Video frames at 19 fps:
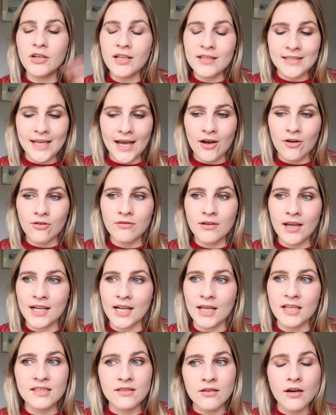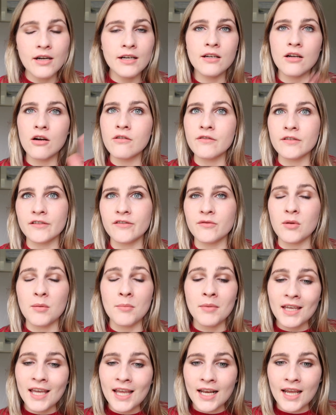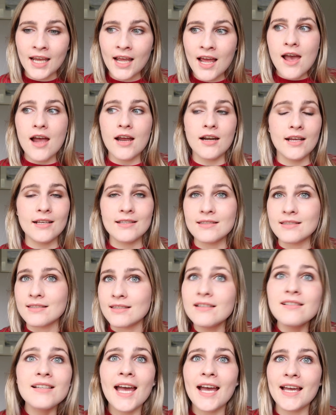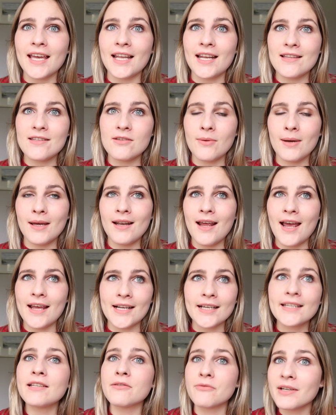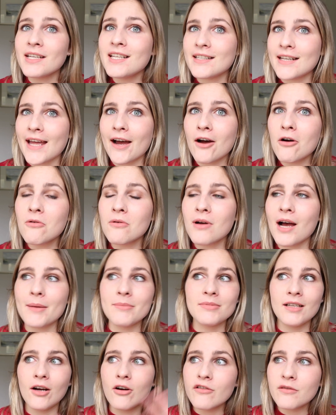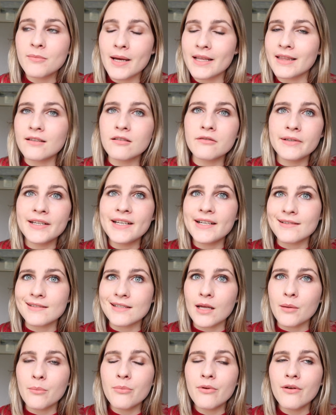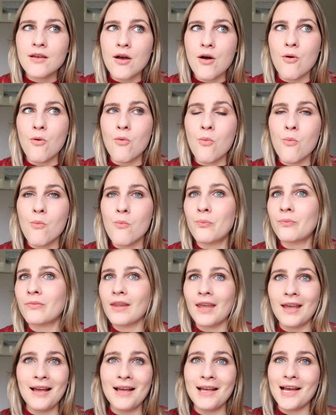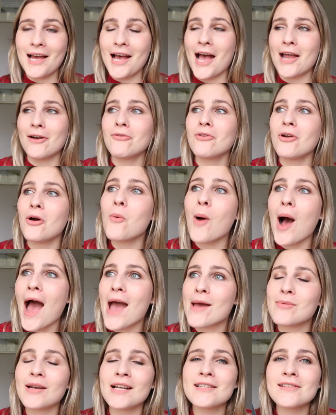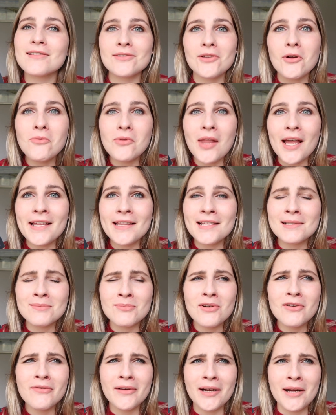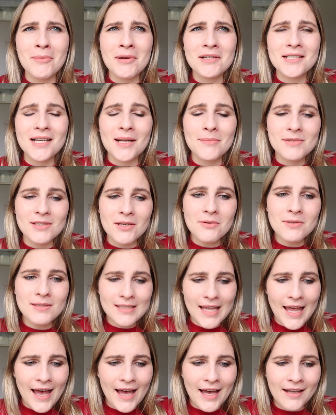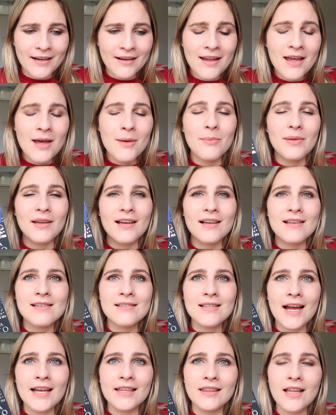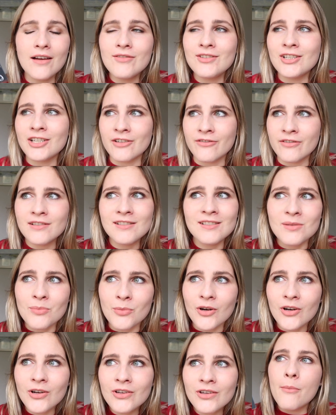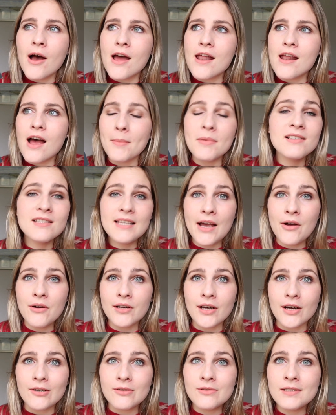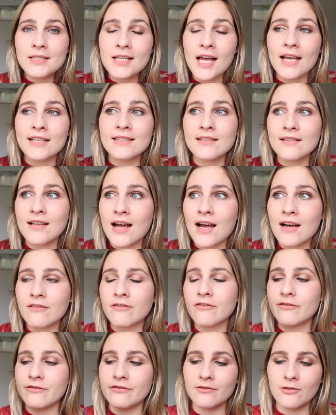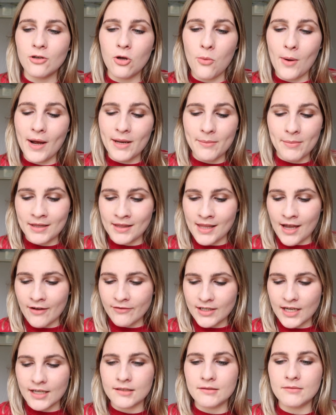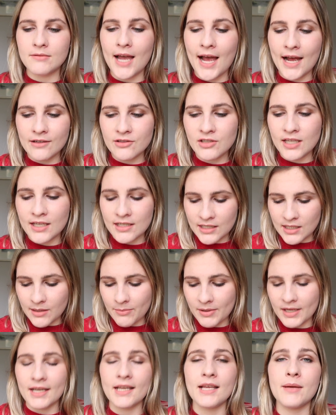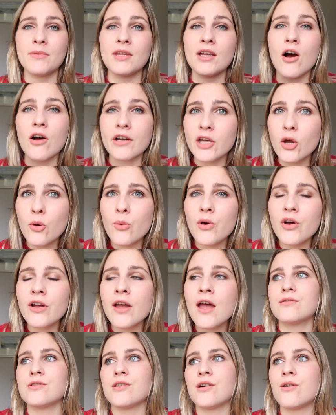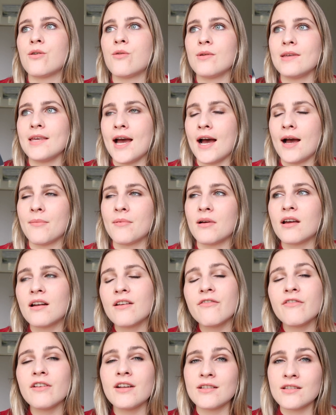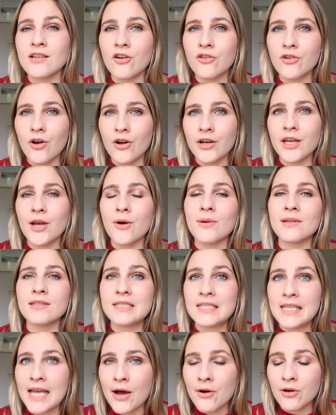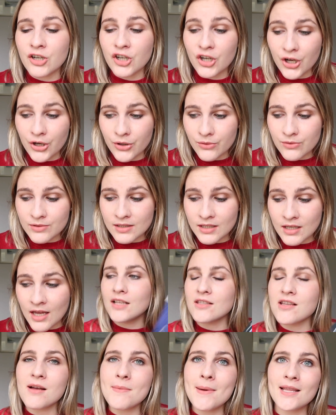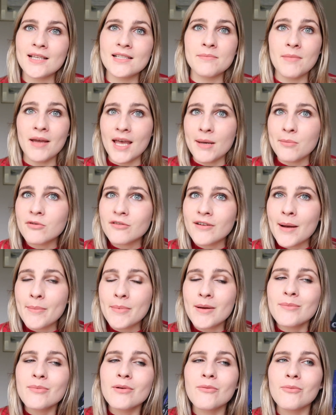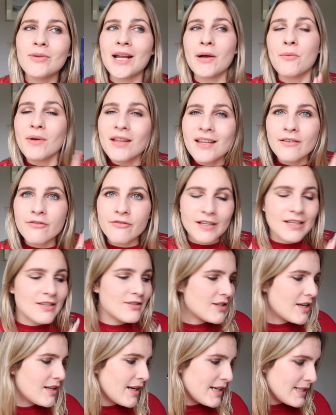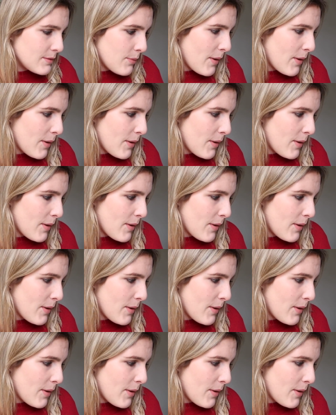put it down and I started over from the beginning and I still can't get into it. And I can read now. I'm over my little reading slump. So I don't know why, but I just don't like this book very much. And I'm so sad because I loved her first book, but I'm gonna see how it goes. I still have quite a bit left. I actually ended up picking up the audiobook. So yeah, I'm gonna finish it on audio and see how it goes. I'll talk about this in my April wrap up when I will have finished it, I